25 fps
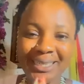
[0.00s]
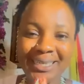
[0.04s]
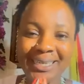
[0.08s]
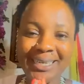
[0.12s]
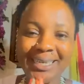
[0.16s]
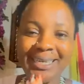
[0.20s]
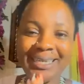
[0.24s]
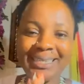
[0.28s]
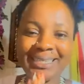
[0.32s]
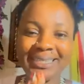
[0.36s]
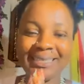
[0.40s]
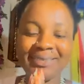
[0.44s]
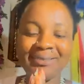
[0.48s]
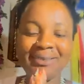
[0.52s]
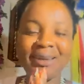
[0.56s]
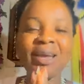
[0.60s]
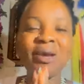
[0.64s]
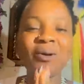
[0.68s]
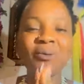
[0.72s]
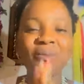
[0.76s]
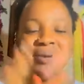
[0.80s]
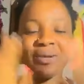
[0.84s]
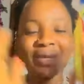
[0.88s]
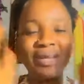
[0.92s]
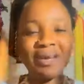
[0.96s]
You
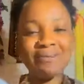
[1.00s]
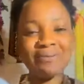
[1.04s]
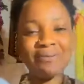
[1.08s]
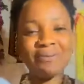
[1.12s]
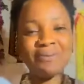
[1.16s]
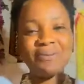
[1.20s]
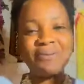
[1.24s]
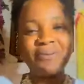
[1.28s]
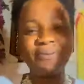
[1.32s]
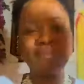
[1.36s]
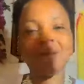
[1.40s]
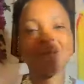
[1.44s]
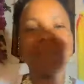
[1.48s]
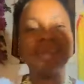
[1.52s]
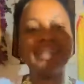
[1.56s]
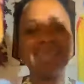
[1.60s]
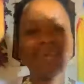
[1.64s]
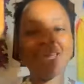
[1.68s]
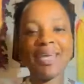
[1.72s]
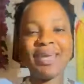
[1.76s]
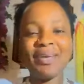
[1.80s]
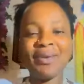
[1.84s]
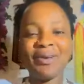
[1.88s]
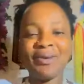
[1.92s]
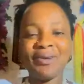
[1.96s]
are a wonderful woman.
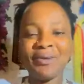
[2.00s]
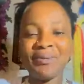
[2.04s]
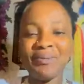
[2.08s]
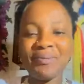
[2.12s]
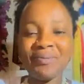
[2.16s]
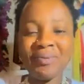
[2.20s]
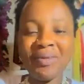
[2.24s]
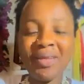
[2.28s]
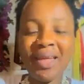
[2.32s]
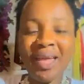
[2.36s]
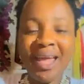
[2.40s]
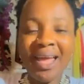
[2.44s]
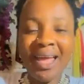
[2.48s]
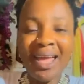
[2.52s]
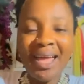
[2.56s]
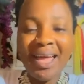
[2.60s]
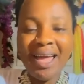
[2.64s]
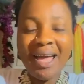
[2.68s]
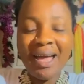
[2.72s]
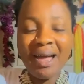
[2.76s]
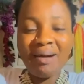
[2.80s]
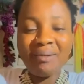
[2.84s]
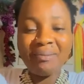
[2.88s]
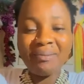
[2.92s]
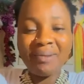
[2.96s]
Thank you.
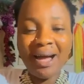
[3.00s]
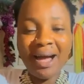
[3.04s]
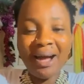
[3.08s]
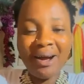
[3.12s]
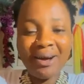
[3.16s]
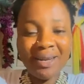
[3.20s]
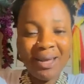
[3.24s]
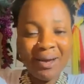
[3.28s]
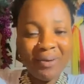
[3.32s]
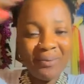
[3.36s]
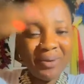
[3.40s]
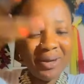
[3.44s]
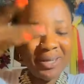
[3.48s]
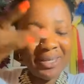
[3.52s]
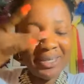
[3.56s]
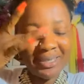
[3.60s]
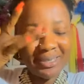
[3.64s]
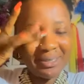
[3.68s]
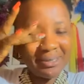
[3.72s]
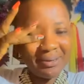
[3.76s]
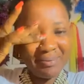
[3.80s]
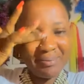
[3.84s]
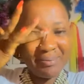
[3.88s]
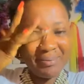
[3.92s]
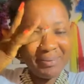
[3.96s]
Another
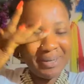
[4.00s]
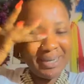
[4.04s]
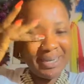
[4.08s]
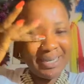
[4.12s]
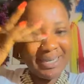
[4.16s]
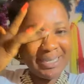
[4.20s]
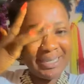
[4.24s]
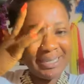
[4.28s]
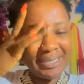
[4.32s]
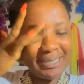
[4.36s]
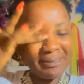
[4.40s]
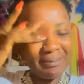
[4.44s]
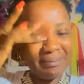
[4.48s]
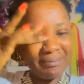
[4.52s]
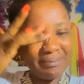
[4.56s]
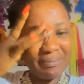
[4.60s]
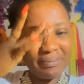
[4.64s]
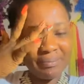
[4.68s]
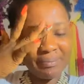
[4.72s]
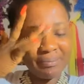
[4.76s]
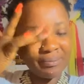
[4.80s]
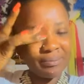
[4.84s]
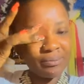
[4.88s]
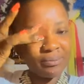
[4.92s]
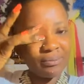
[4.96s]
question, please.
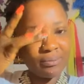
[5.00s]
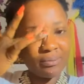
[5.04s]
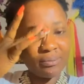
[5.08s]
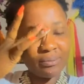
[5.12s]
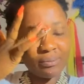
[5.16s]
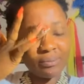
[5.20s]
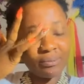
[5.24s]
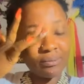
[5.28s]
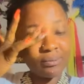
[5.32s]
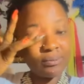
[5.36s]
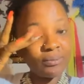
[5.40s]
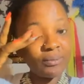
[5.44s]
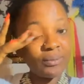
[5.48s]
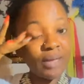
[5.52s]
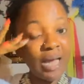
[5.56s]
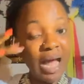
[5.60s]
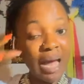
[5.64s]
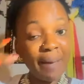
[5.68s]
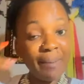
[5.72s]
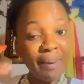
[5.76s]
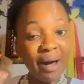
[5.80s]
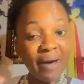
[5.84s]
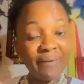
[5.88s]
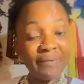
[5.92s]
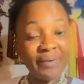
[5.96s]

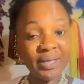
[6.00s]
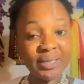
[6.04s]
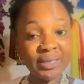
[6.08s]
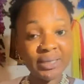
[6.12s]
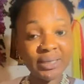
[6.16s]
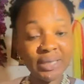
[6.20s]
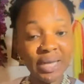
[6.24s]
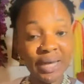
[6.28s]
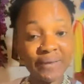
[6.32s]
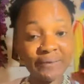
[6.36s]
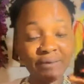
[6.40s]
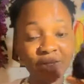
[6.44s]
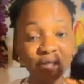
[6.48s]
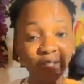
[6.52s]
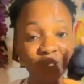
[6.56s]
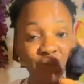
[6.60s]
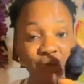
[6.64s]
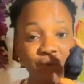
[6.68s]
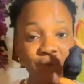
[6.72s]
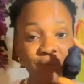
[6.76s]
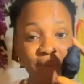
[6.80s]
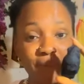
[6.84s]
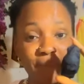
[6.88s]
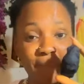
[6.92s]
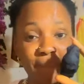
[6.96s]
About this thing I
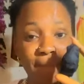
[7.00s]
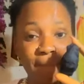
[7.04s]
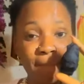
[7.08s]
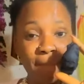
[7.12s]
teach you.